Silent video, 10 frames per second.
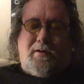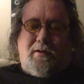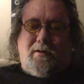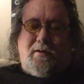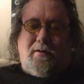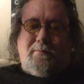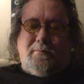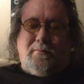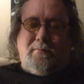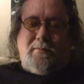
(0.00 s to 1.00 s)
Um,
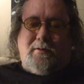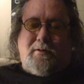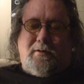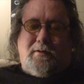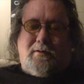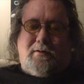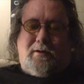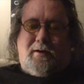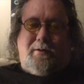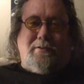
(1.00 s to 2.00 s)

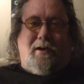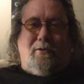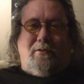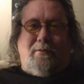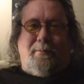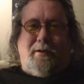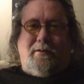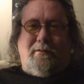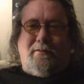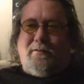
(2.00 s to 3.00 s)
you know he's older than me,